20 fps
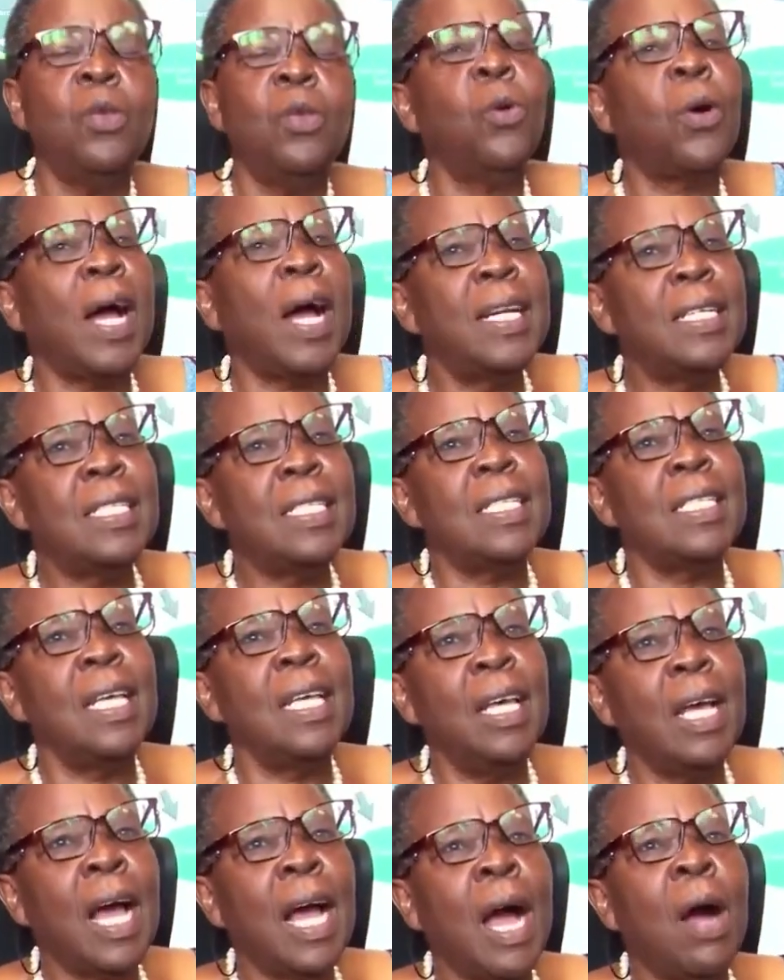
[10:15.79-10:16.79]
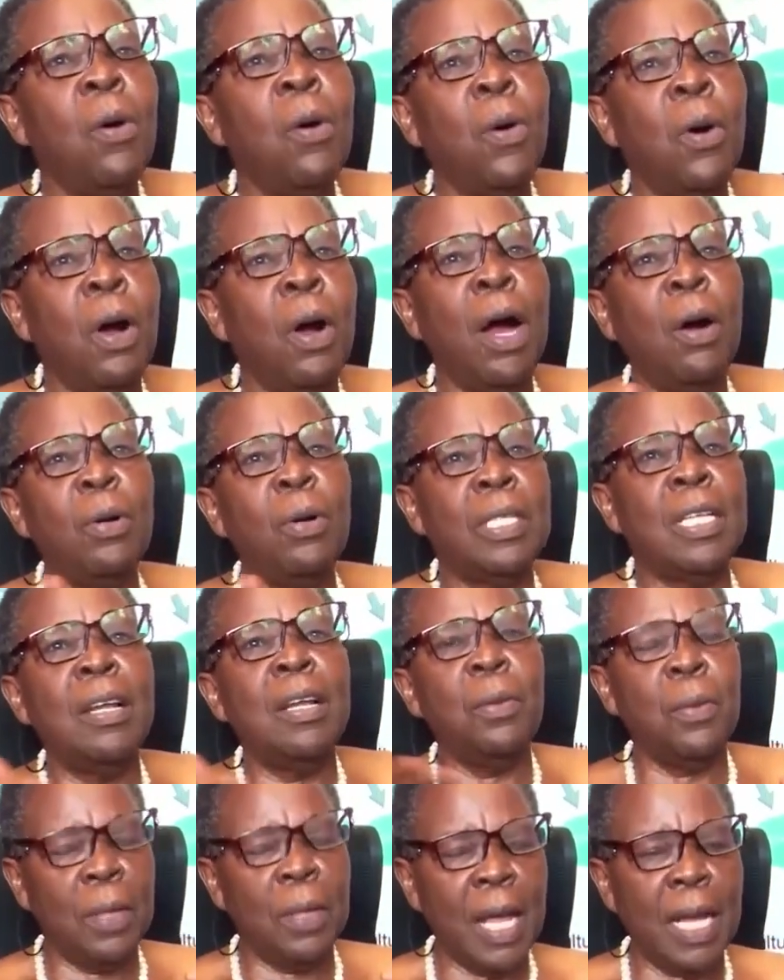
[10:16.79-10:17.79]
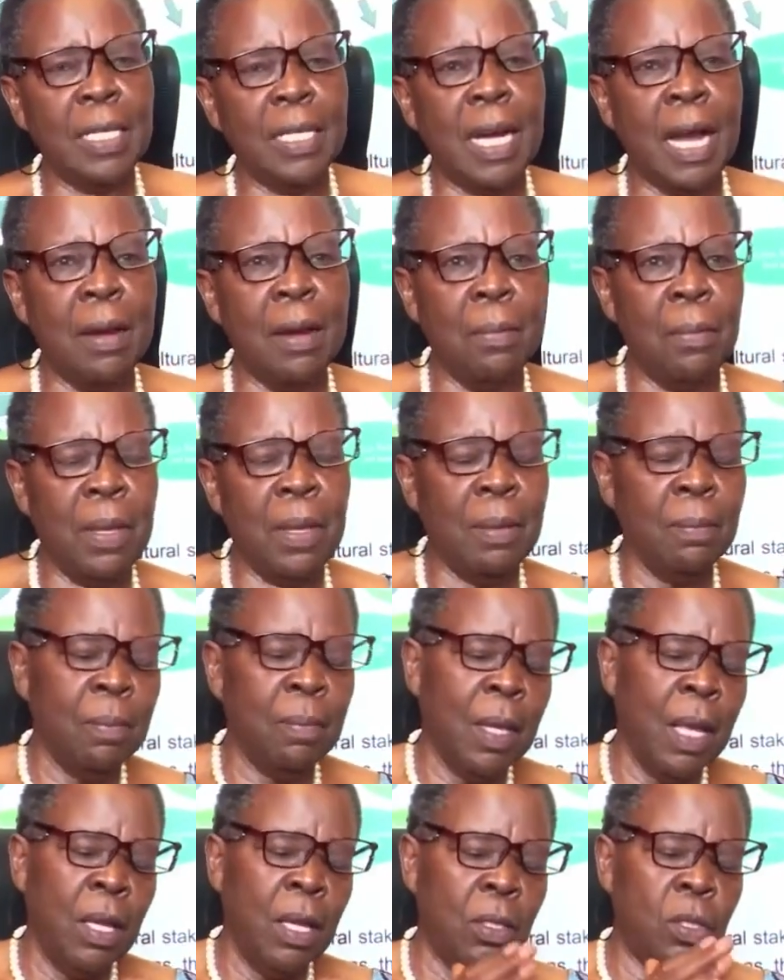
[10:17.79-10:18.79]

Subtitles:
You can see how terrible that can be.